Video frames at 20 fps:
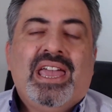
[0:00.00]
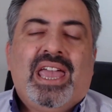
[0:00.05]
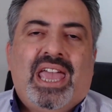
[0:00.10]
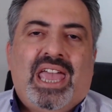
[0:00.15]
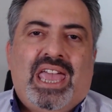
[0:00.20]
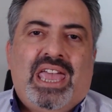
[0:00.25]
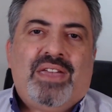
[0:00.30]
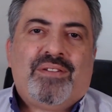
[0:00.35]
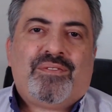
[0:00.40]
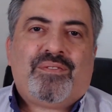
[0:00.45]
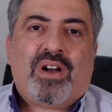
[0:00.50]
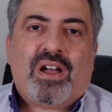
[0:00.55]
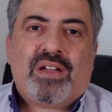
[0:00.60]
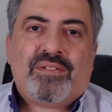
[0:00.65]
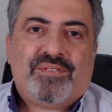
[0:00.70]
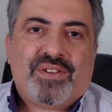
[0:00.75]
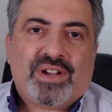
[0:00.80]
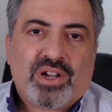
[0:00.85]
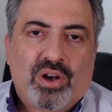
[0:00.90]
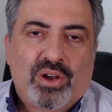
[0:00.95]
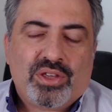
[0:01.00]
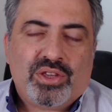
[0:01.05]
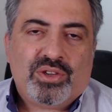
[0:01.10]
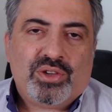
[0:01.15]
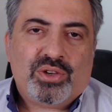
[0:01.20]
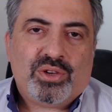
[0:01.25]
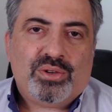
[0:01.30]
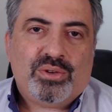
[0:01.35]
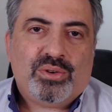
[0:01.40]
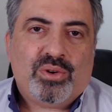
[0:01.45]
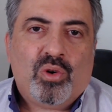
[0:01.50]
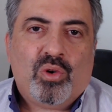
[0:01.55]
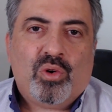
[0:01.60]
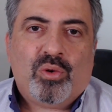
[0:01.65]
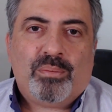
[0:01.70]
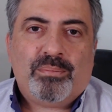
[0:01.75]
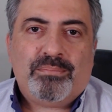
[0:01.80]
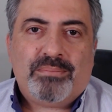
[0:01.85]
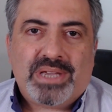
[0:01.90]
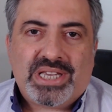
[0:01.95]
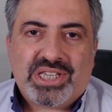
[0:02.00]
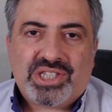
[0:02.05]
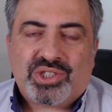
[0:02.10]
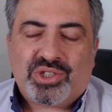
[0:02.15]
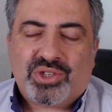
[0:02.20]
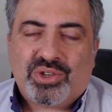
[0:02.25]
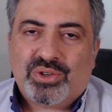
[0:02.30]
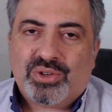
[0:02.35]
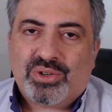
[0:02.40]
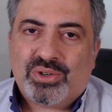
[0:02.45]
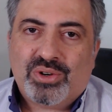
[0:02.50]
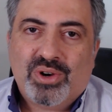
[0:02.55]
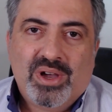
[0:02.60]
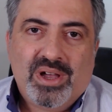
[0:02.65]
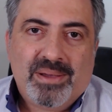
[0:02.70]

If I forgot you or missed your